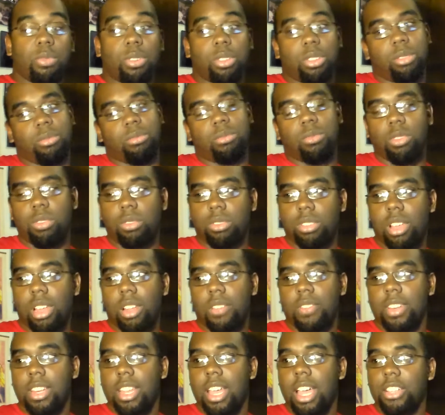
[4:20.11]
Well,
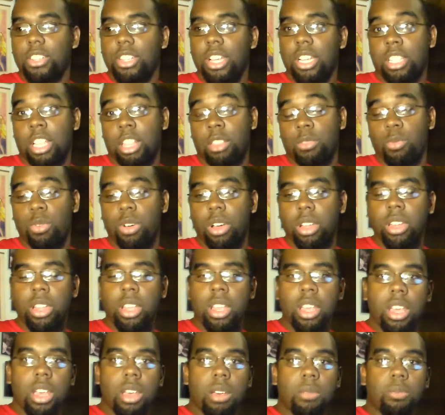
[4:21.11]
Donovan Dijak, that's one.
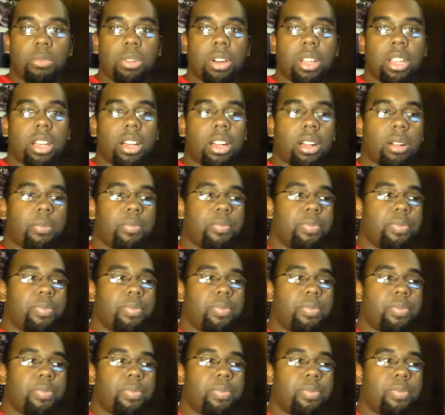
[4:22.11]
But